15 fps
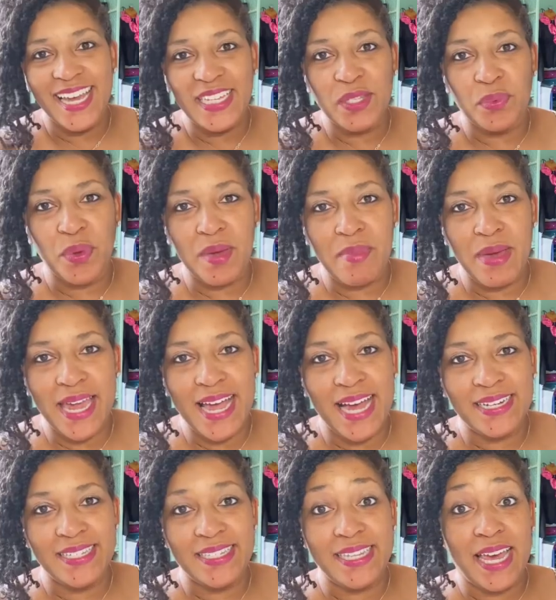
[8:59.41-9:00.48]
This rebate I
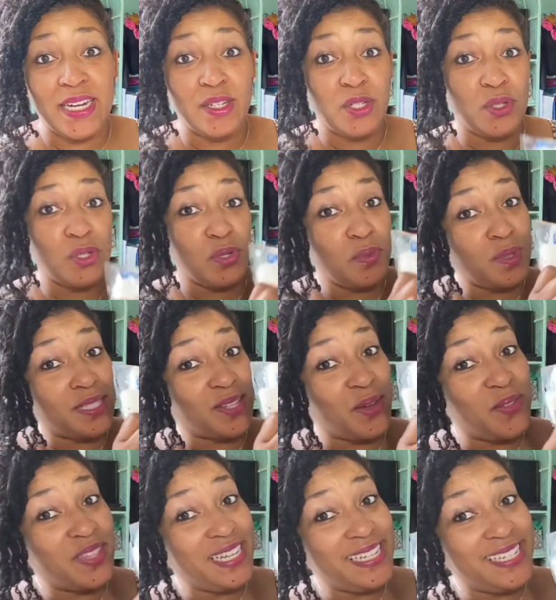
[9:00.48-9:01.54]
decided to do was
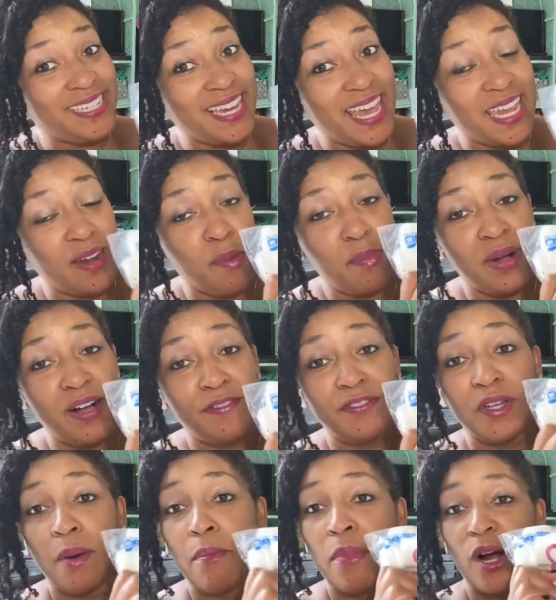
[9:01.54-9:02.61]
on the Jet
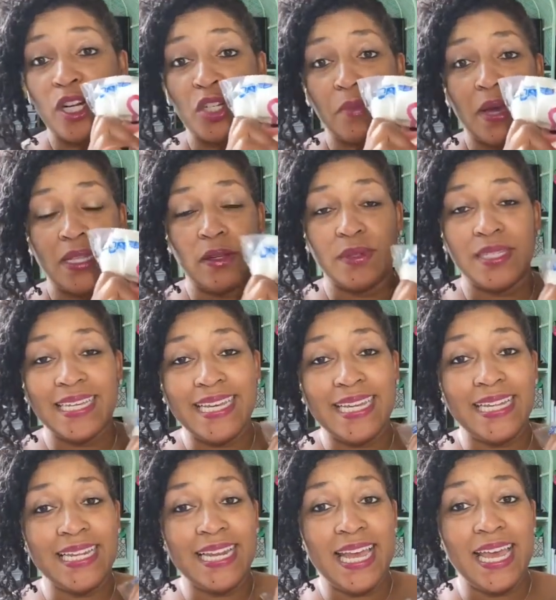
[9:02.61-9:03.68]
Puff Marshmallows. It
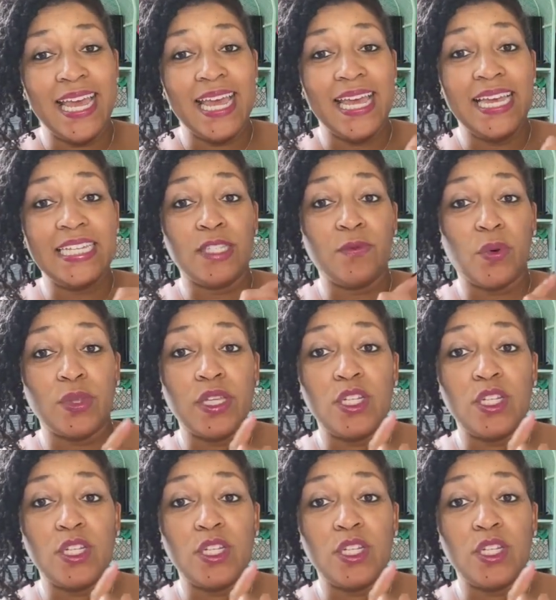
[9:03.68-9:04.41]
is for the